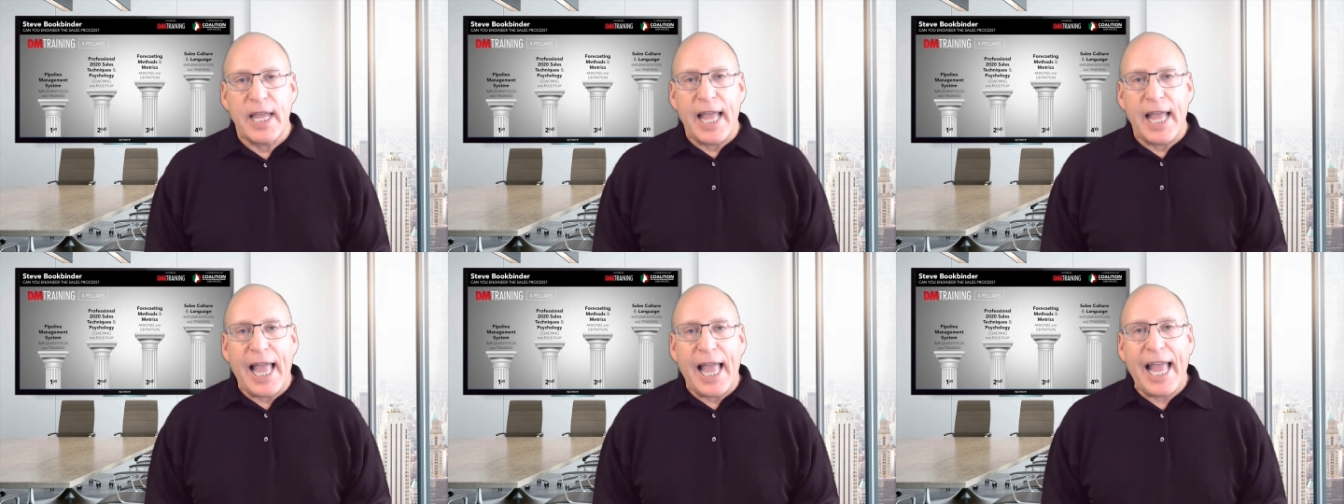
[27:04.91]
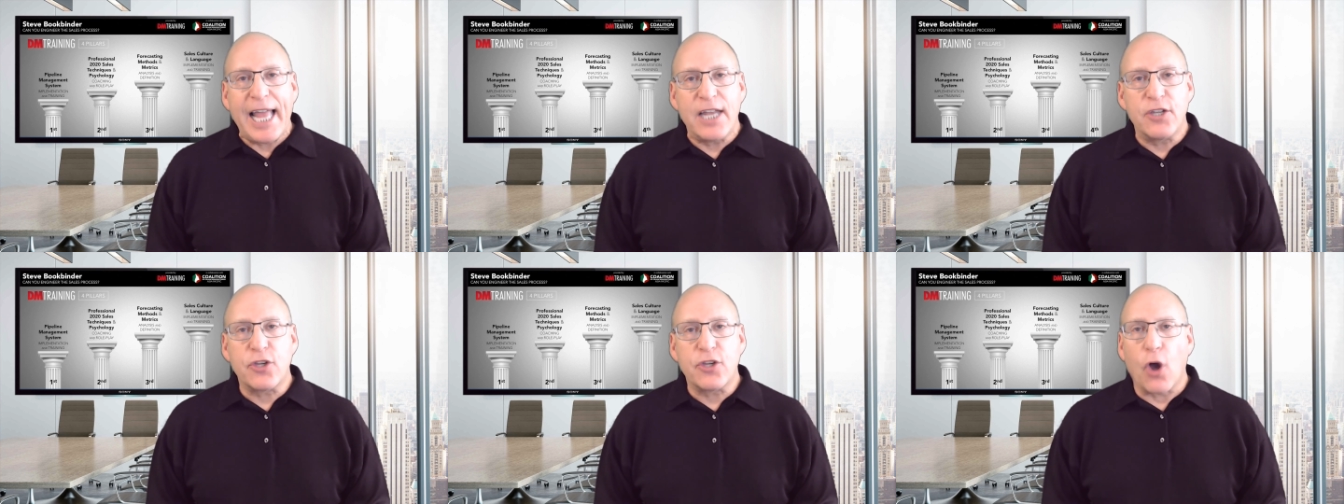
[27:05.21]

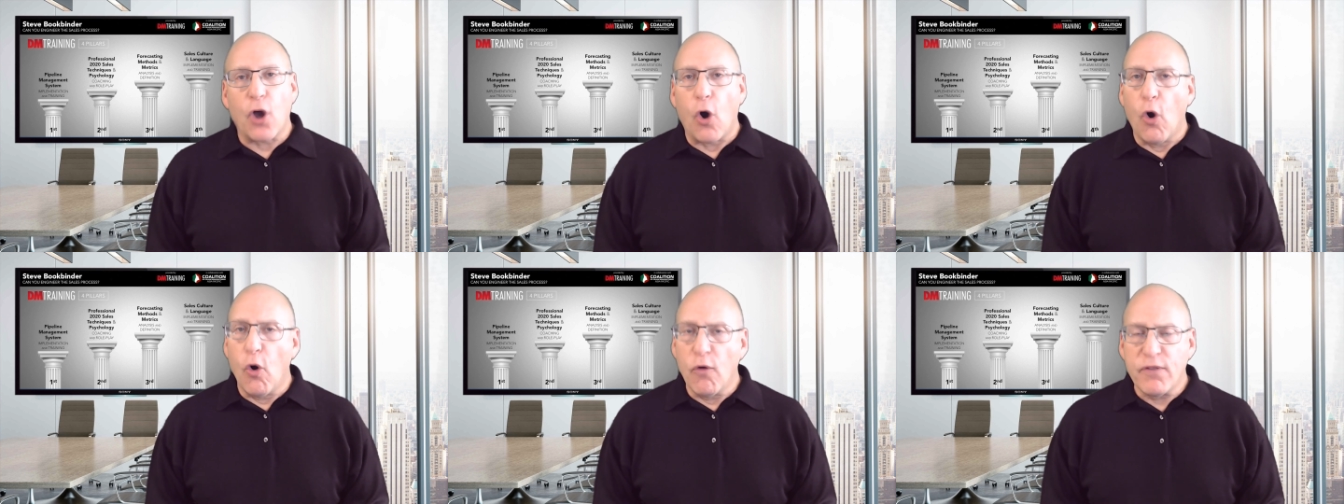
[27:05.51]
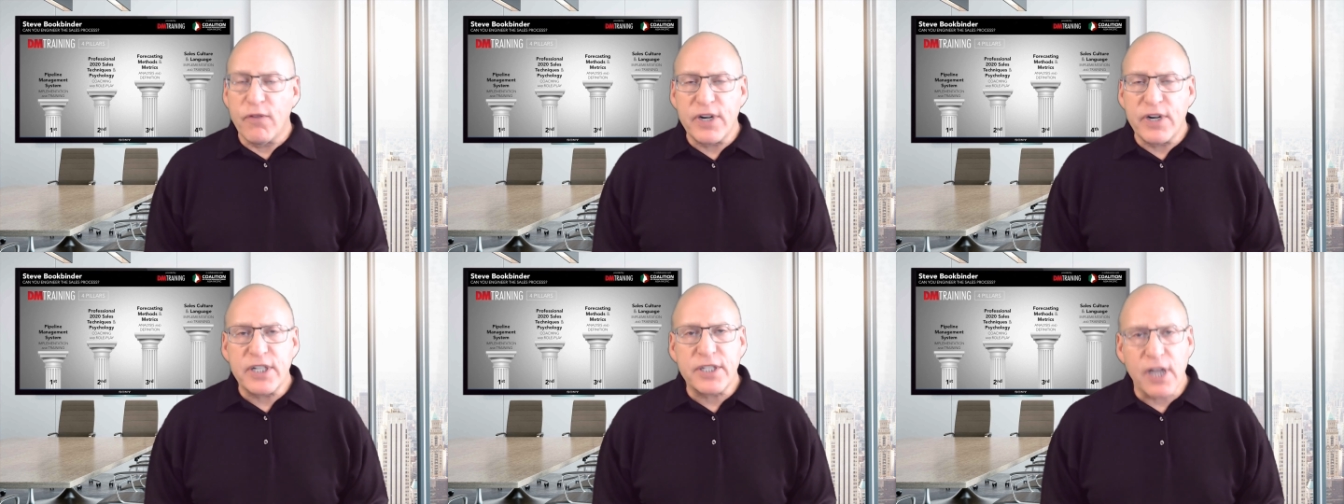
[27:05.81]
And
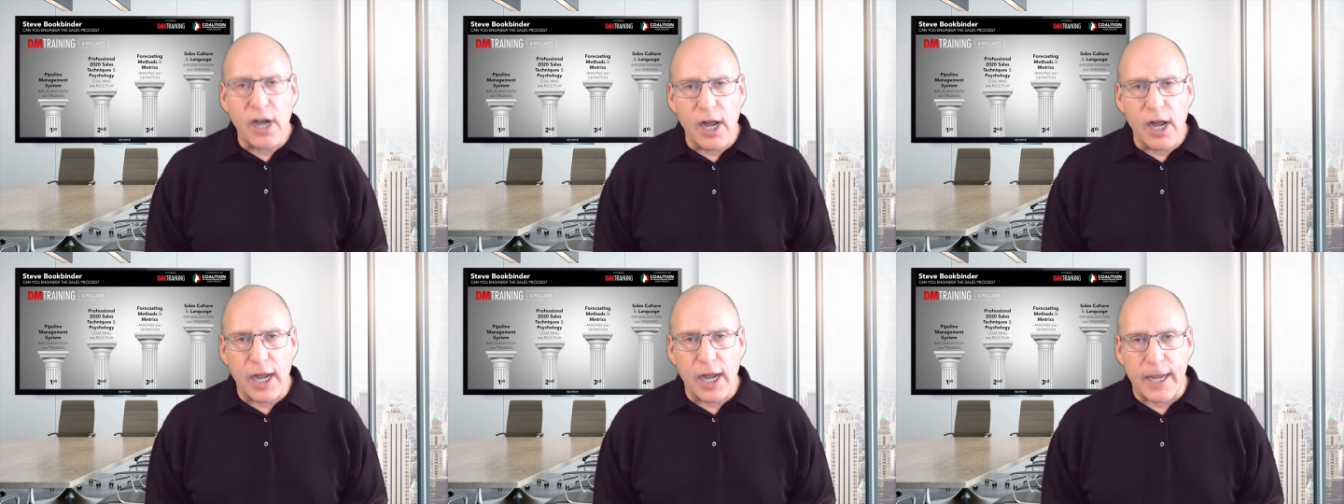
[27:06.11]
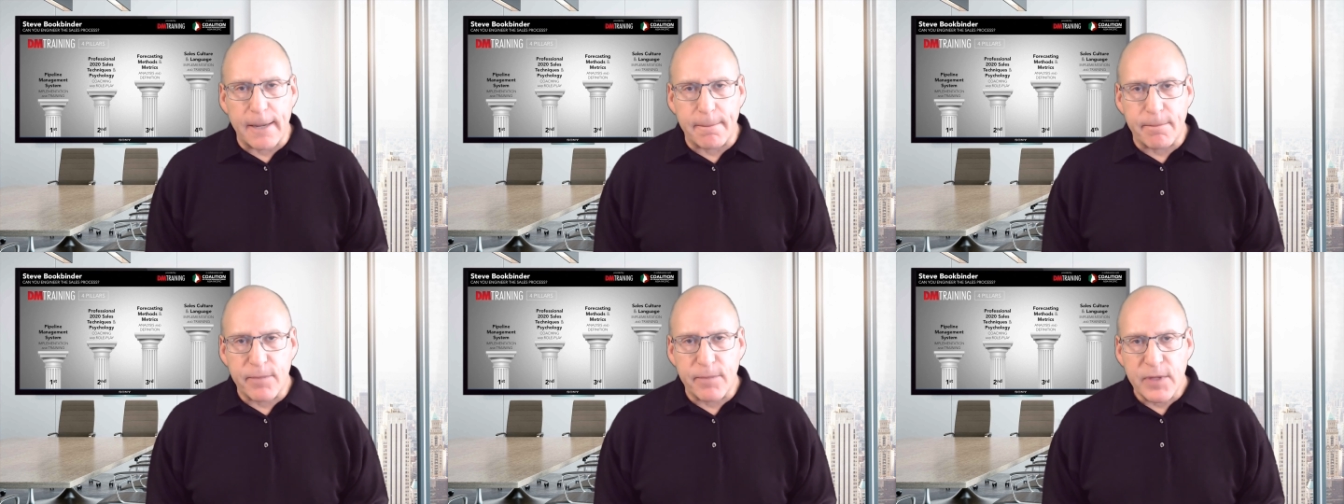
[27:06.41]
over time,
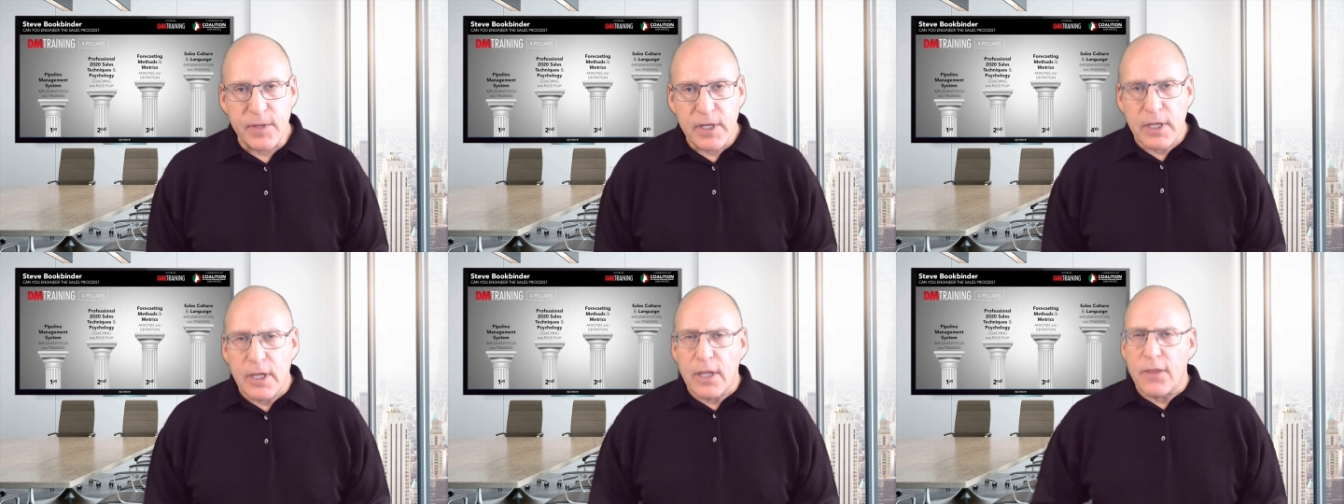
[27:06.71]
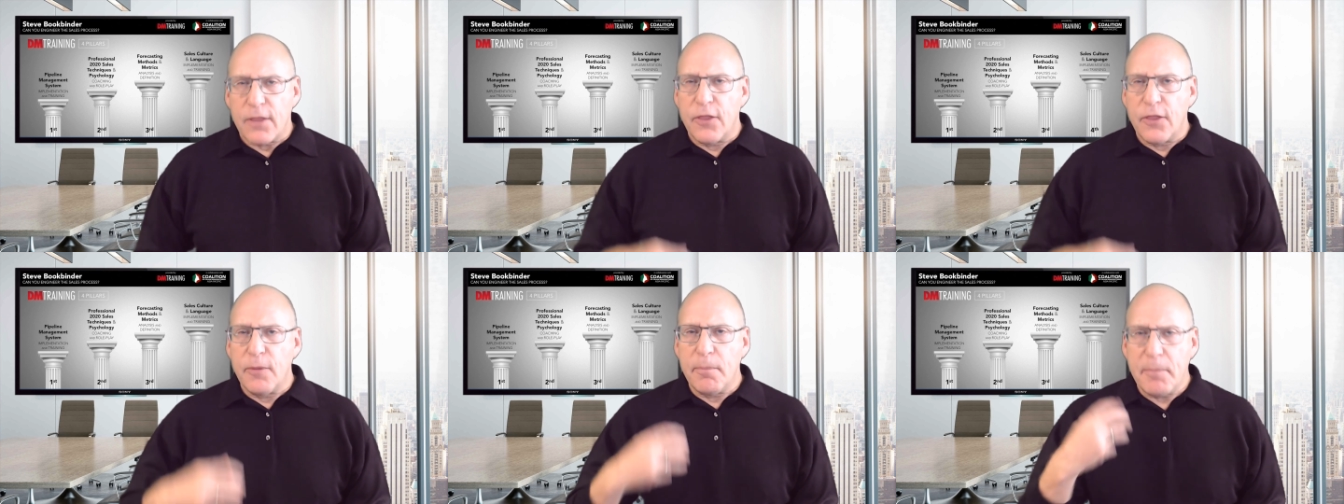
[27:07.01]

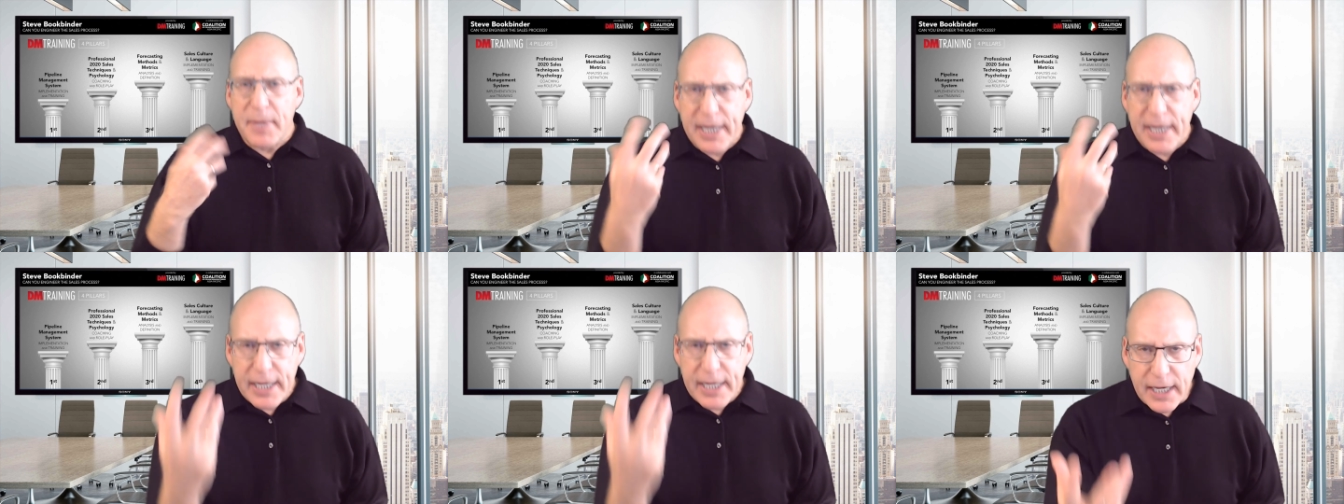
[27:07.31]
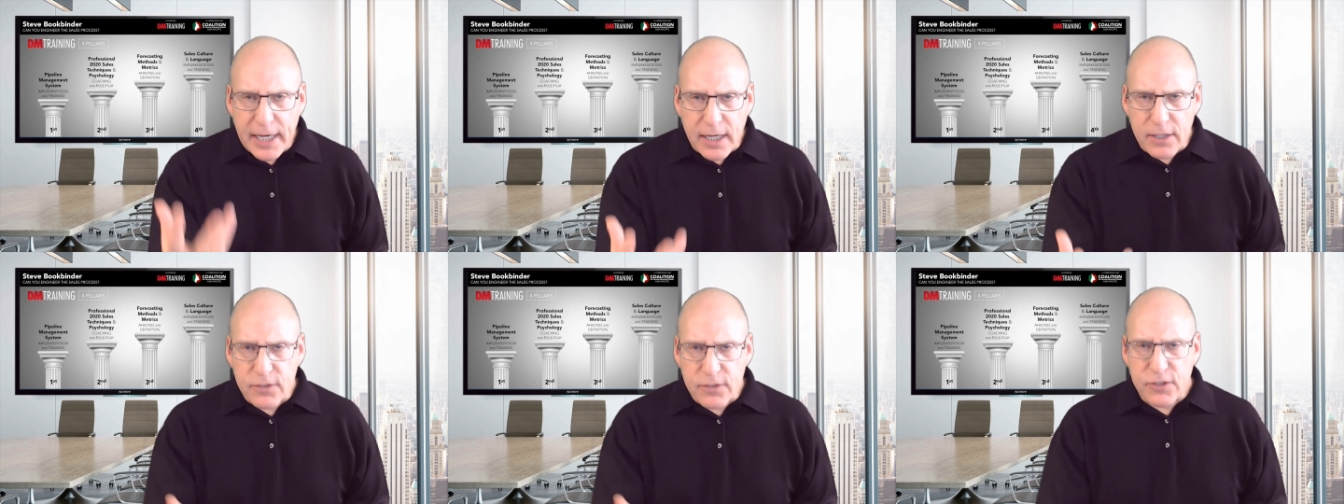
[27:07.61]
the
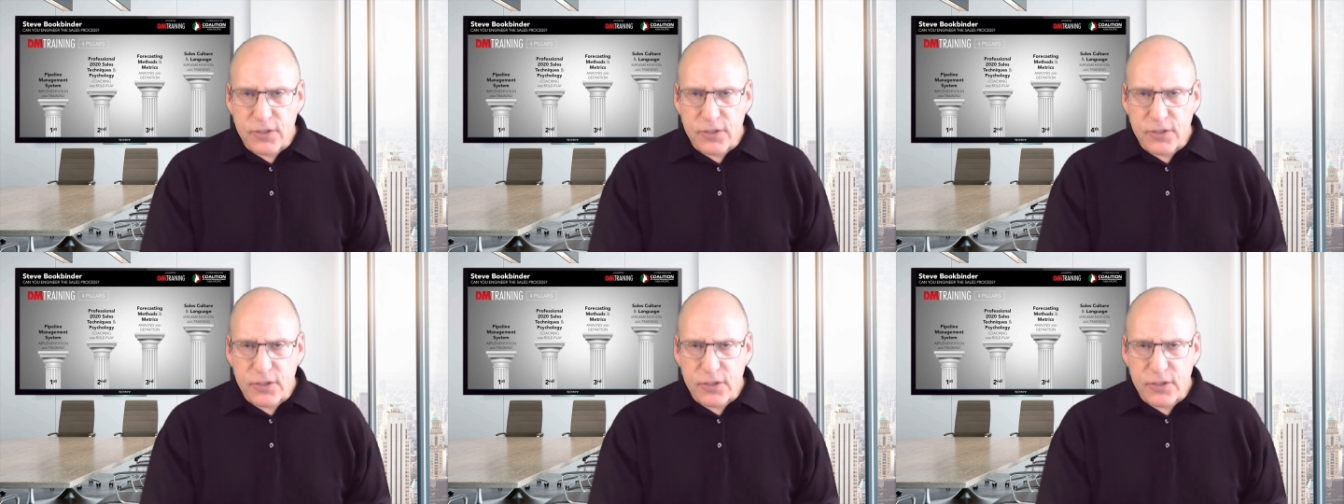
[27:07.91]
meetings,